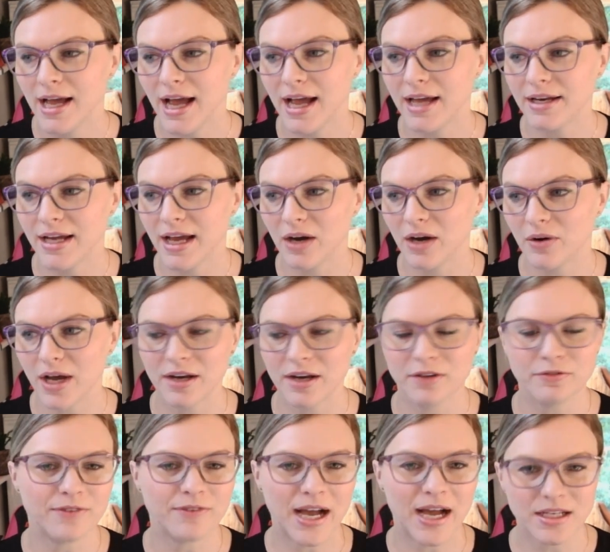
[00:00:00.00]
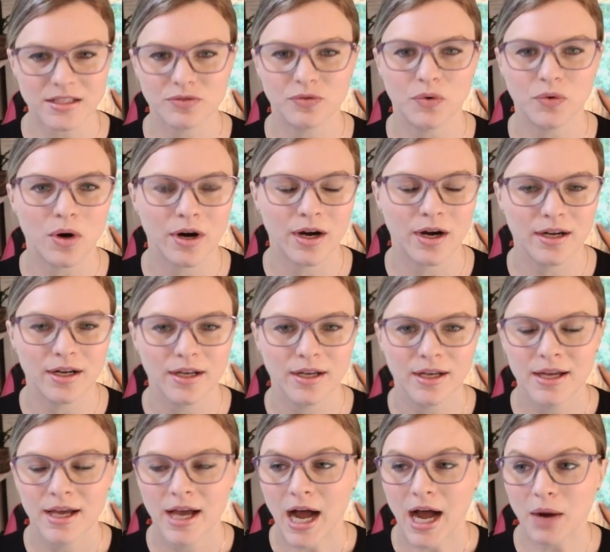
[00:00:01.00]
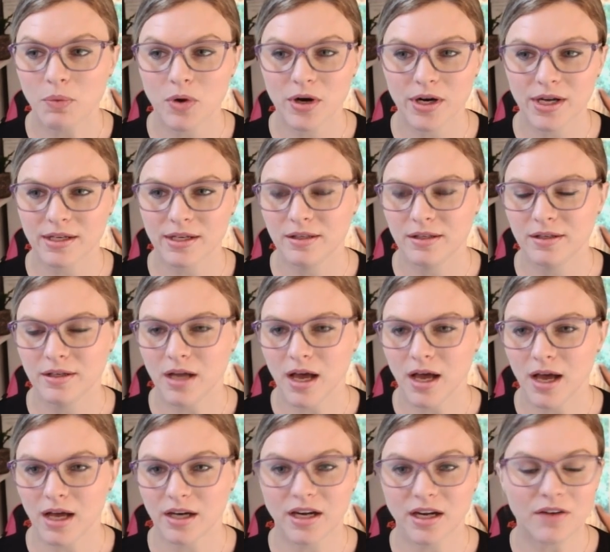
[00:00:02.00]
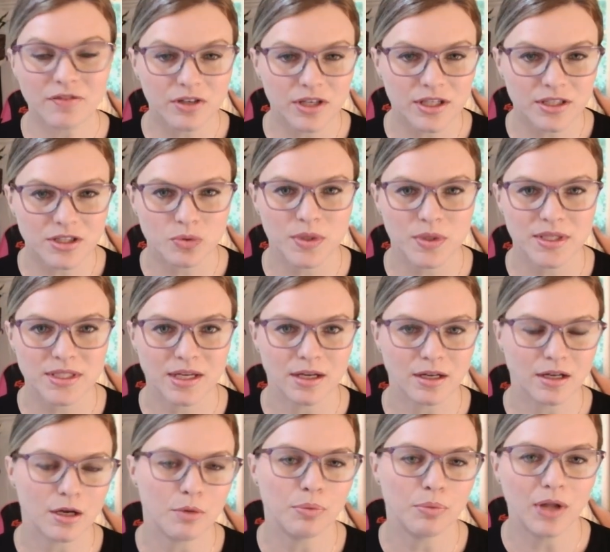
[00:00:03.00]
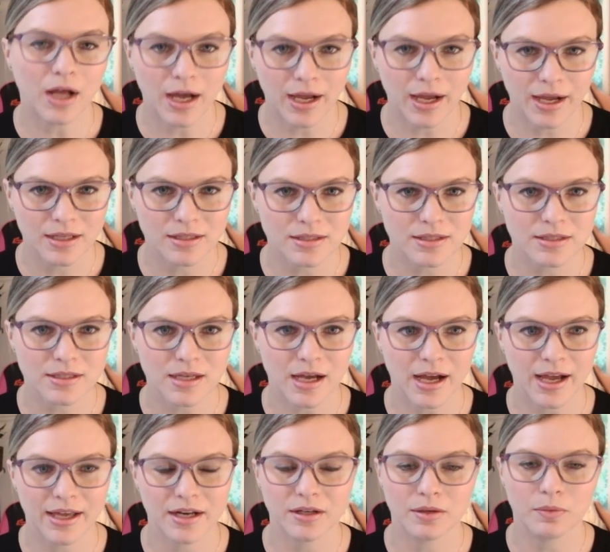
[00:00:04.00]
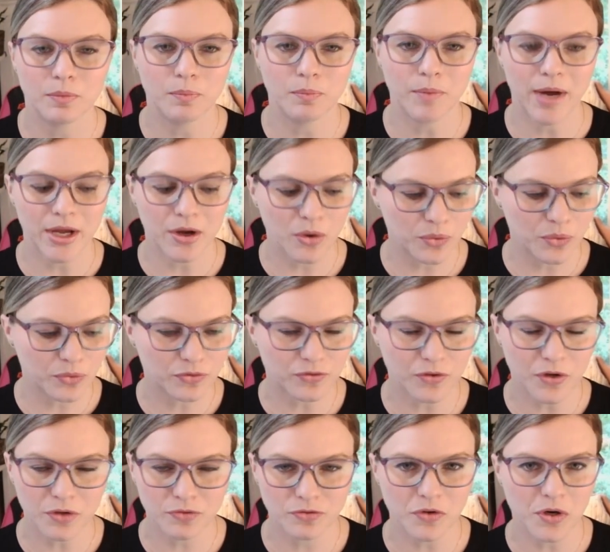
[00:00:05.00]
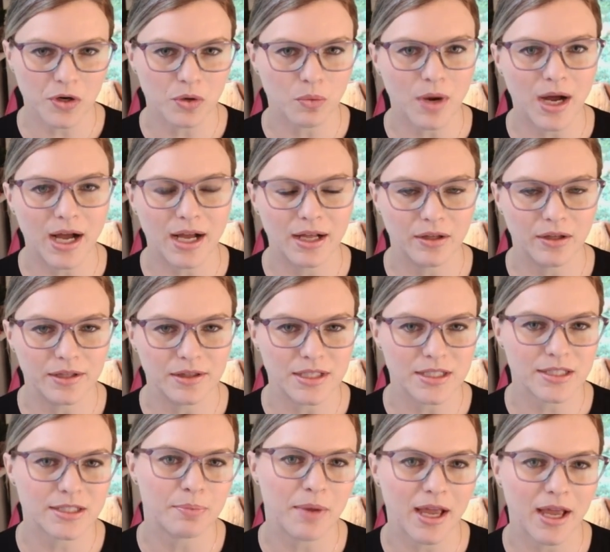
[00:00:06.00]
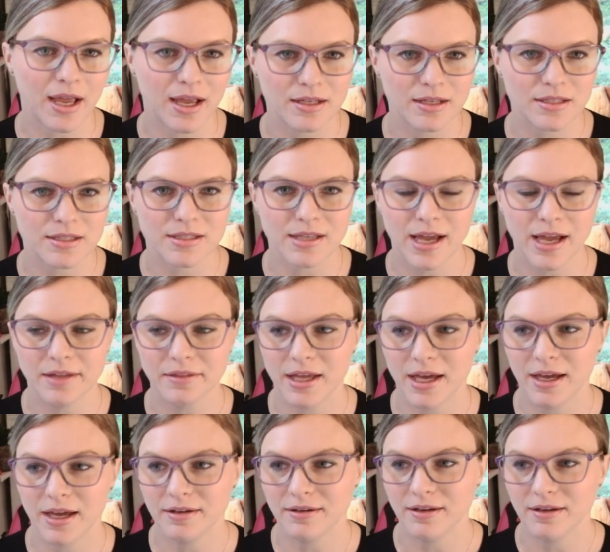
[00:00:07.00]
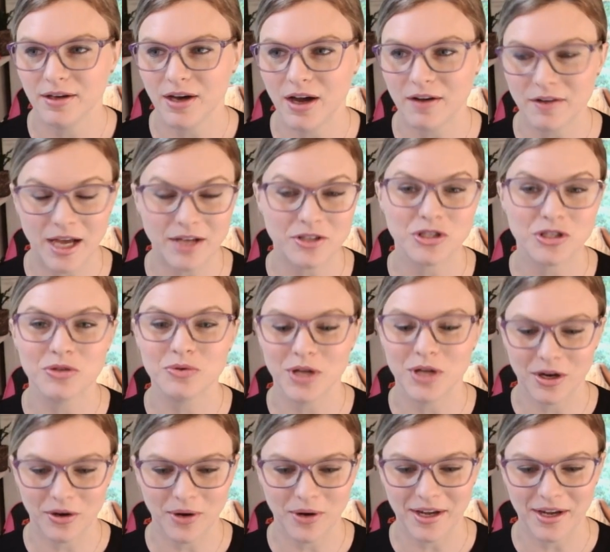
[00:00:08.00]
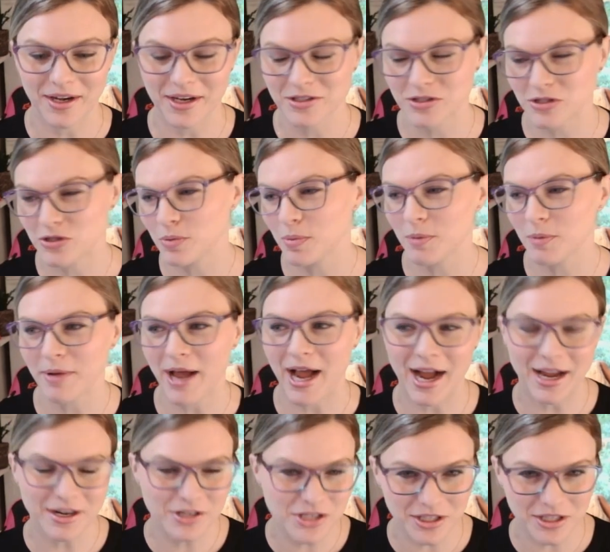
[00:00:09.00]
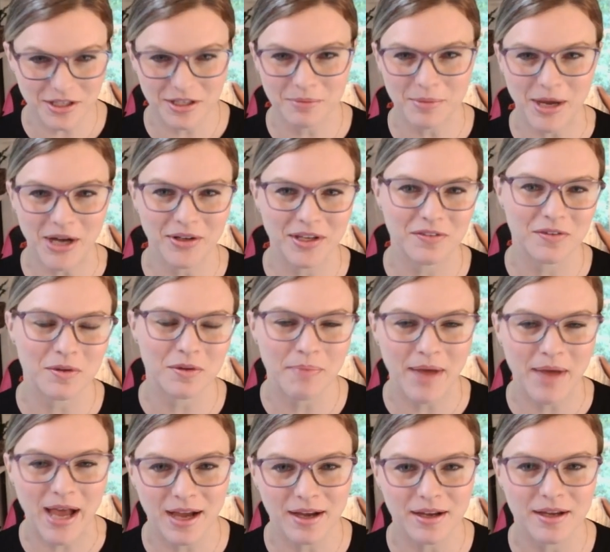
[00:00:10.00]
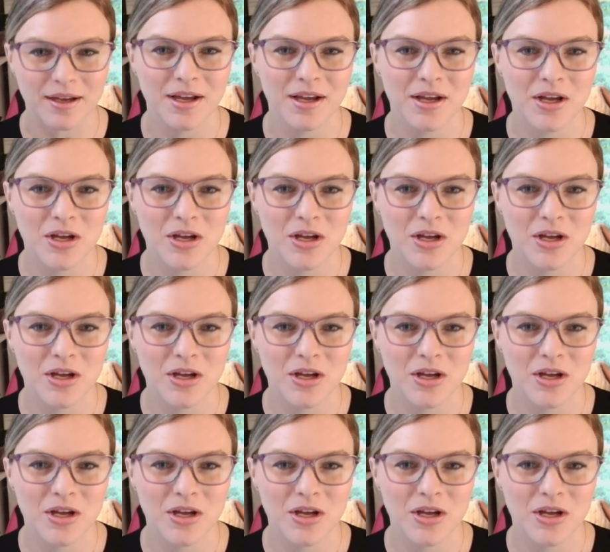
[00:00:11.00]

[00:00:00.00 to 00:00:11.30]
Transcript: And now kind of fast forward, I work in governance, risk, and compliance. I had my own firm for a while in this space. And then, as you know, Eddie, super passionate about giving back.